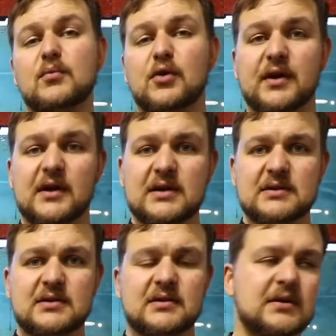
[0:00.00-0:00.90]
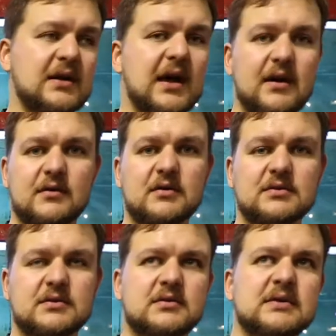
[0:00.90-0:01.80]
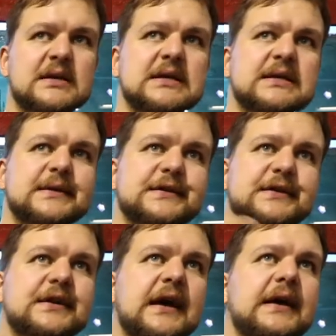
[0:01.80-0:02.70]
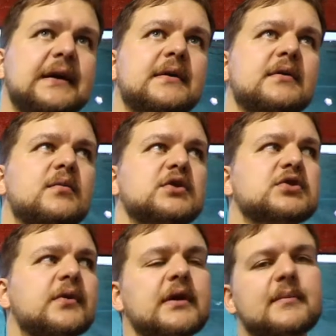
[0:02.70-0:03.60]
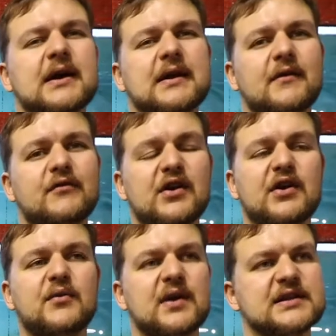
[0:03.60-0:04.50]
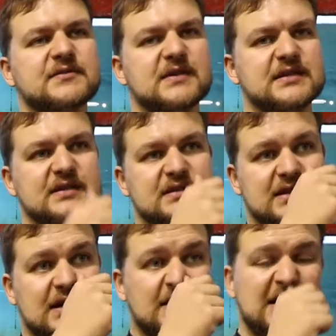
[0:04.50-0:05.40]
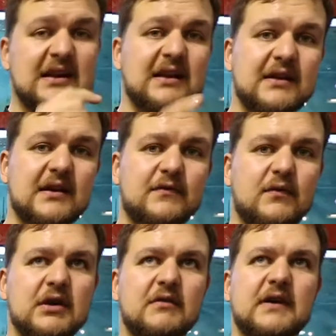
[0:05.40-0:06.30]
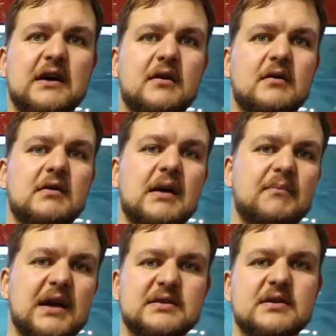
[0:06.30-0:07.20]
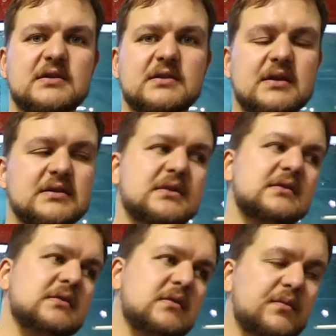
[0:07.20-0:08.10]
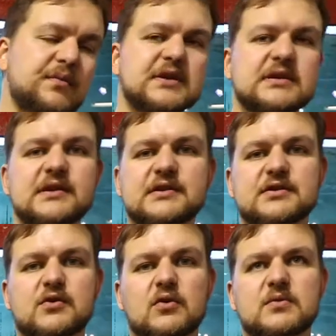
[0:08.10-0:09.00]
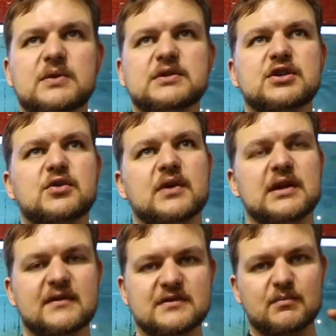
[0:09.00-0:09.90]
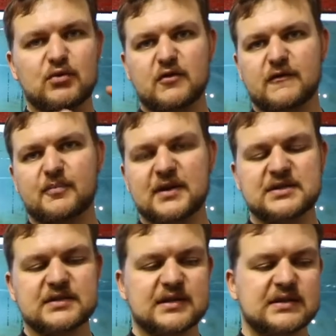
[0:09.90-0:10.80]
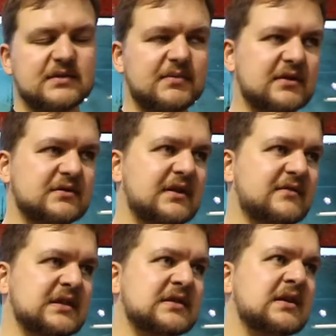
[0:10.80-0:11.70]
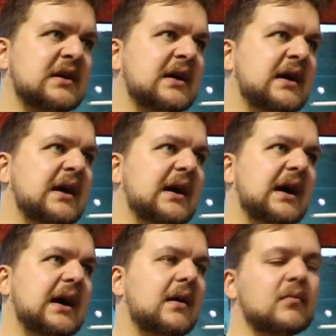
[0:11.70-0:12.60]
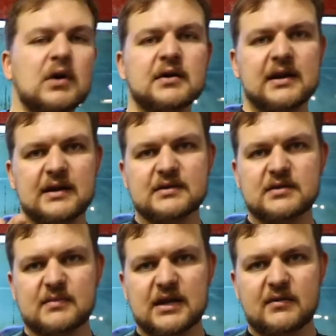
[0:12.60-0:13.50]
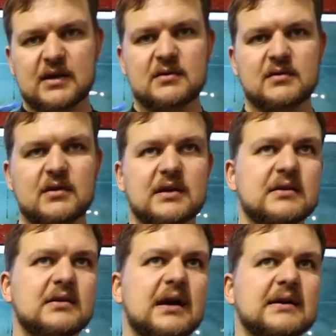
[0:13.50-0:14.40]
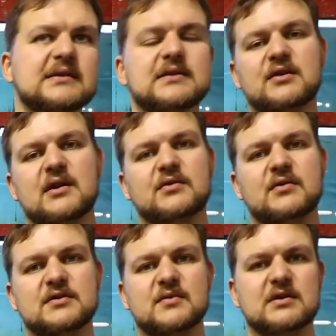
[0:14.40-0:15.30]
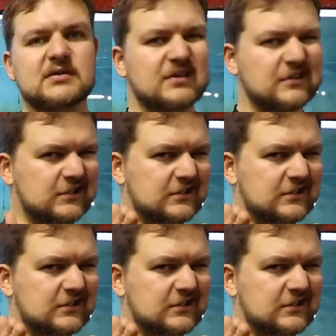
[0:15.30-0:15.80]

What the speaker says: morning, guys and girls. Today we're talking about a very rare species. Now, luckily enough, one of our ambassadors, Linton, recently just caught one, so we're gonna have some beautiful pictures that he's gonna be able to give us. Well done, Linton, by the way. I did tell you I'd do this one. So